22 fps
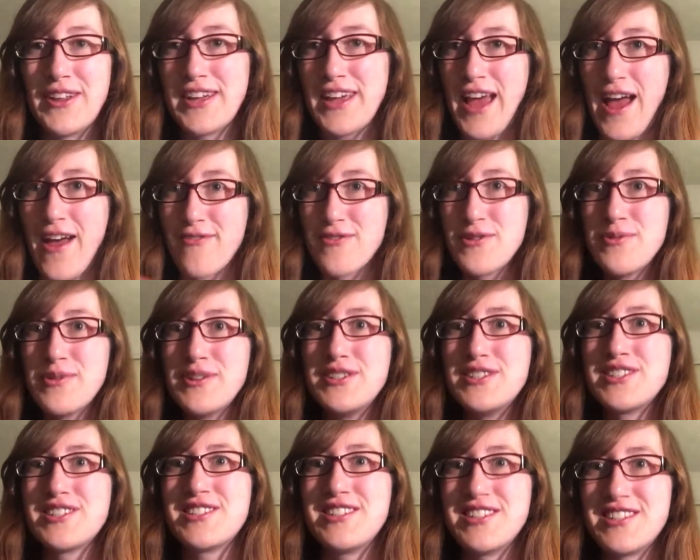Like,
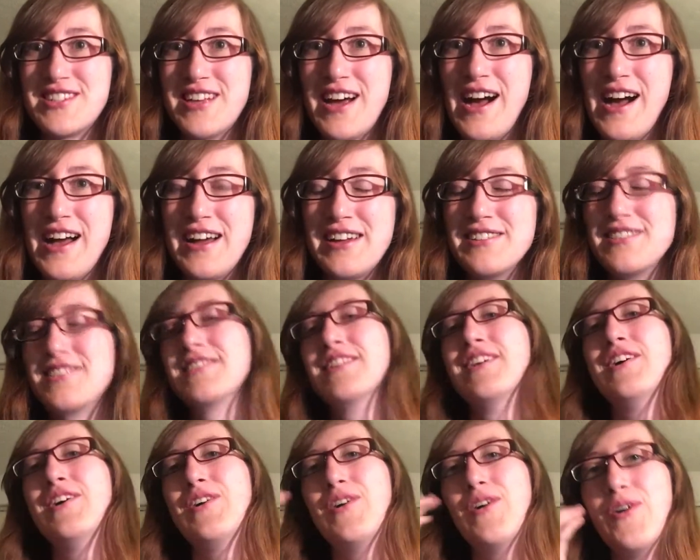everyone just decides,
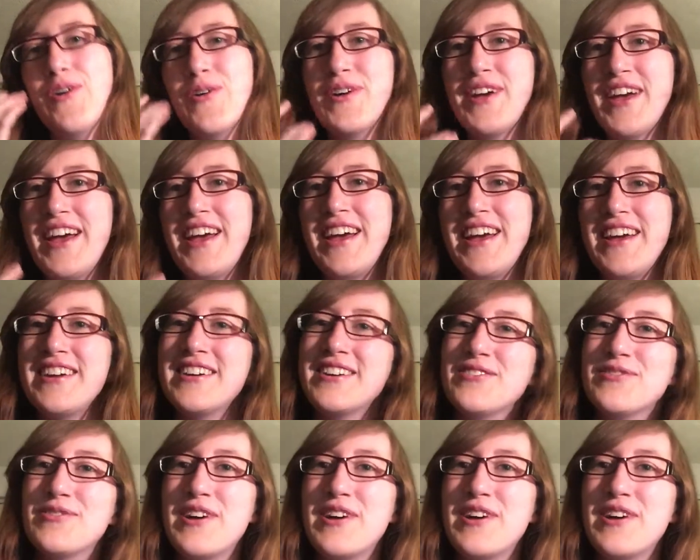okay,